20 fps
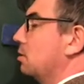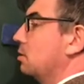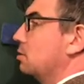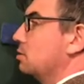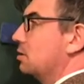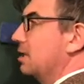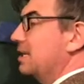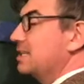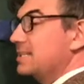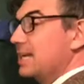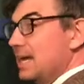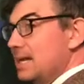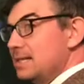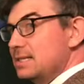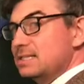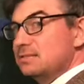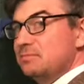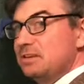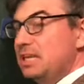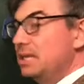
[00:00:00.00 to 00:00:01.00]
So that
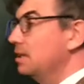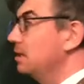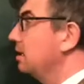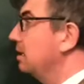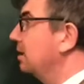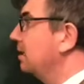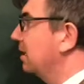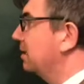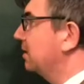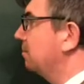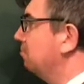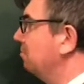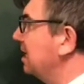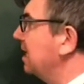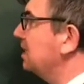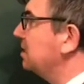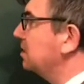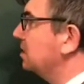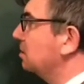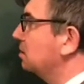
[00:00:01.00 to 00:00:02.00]
tells me that the
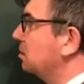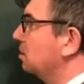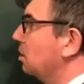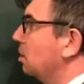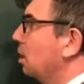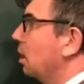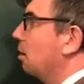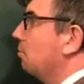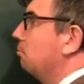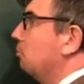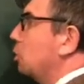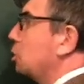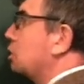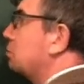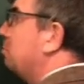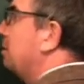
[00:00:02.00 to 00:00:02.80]
median must